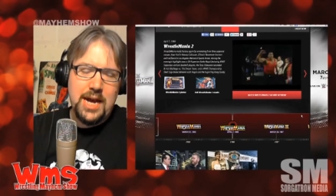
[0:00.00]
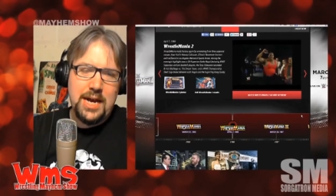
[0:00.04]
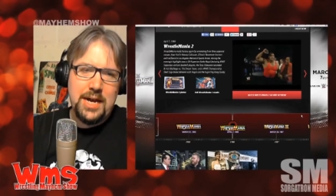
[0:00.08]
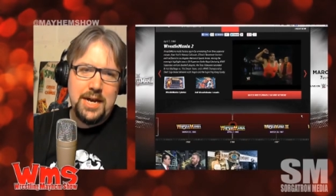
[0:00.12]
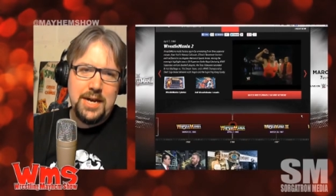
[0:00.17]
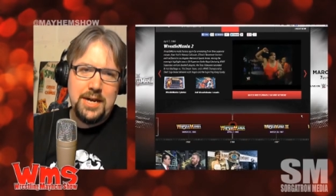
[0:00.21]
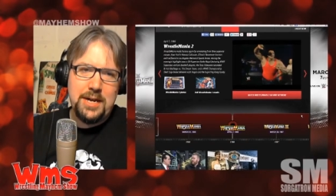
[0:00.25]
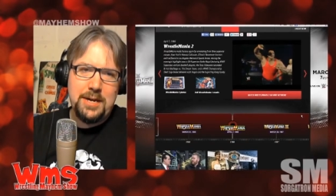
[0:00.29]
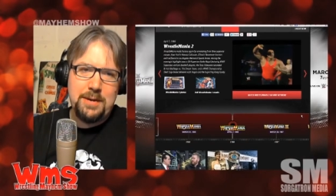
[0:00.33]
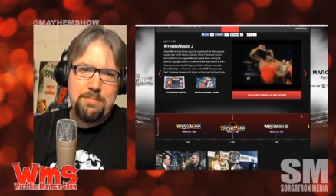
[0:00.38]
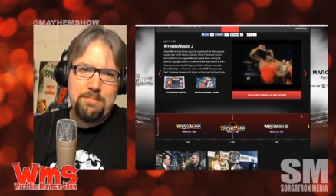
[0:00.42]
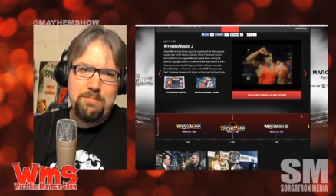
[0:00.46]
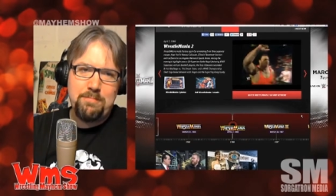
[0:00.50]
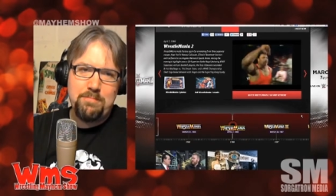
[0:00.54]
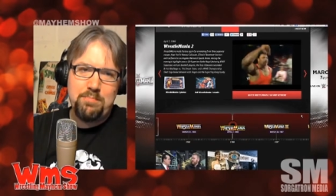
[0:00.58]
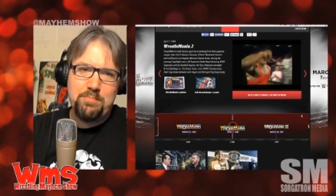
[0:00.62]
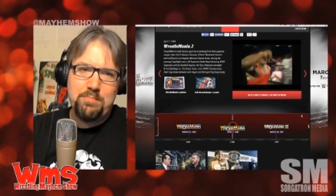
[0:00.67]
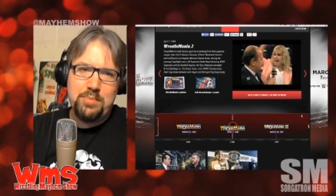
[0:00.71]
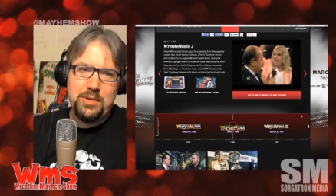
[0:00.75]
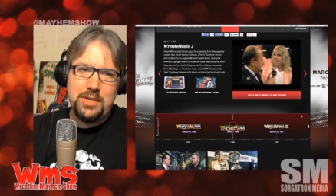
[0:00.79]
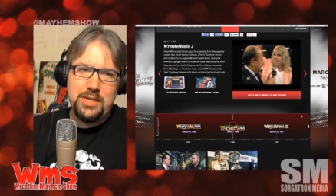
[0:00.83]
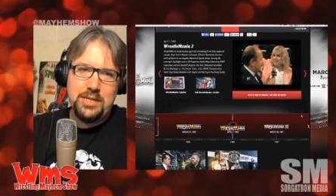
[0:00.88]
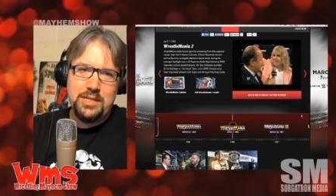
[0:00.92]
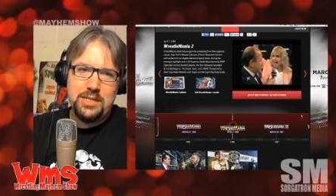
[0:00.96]
Um,
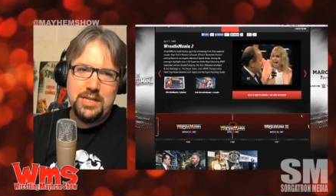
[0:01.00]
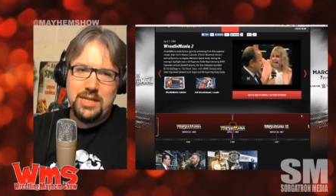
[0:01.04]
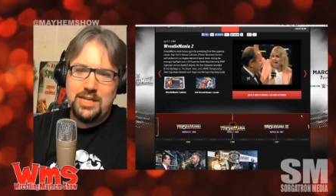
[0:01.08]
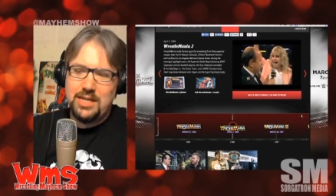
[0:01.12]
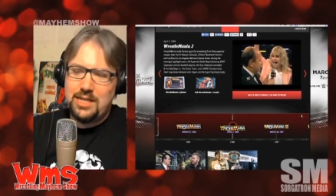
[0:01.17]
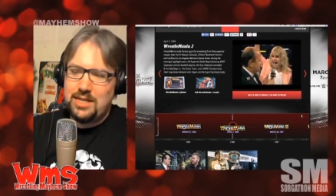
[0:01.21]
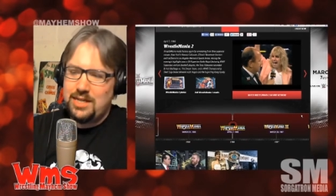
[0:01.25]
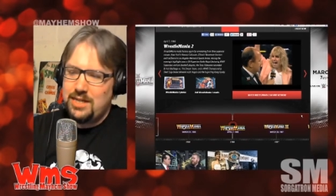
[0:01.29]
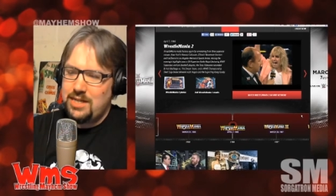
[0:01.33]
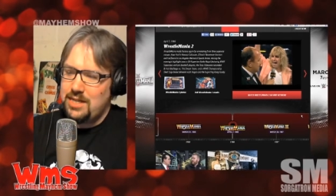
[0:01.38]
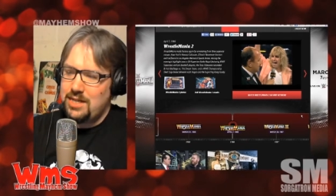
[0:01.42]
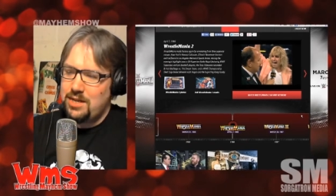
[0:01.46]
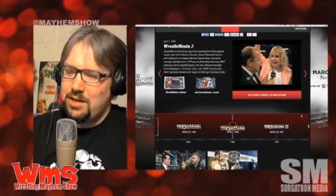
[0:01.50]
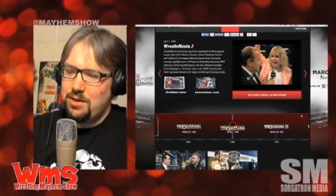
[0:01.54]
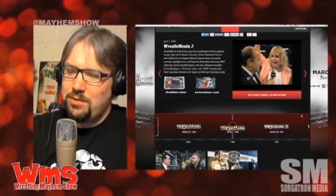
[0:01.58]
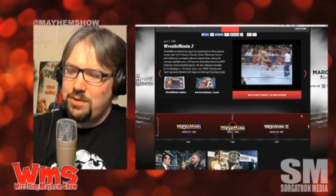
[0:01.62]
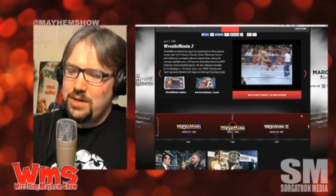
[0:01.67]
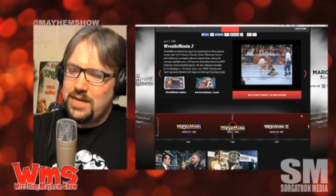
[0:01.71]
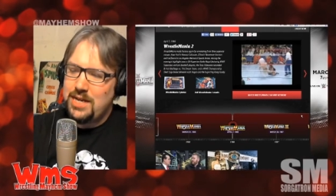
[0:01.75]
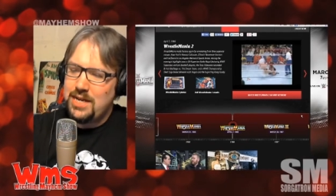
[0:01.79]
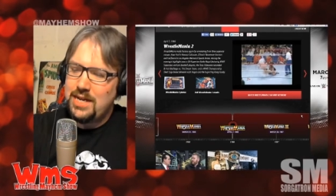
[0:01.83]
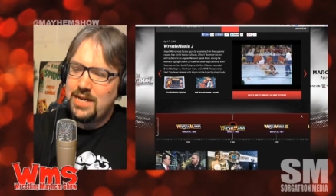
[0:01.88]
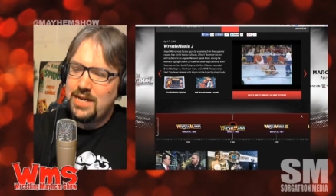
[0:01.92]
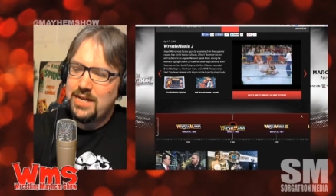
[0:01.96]
but uh, you know,
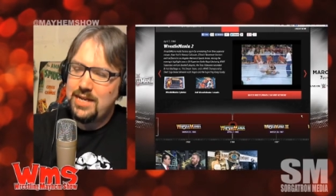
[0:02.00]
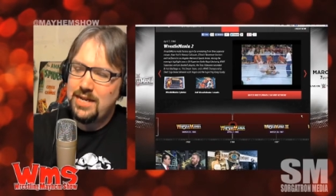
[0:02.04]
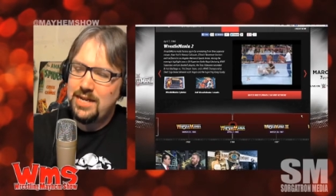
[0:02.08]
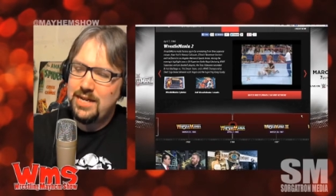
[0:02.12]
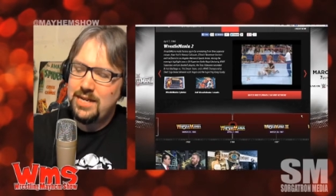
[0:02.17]
it, it,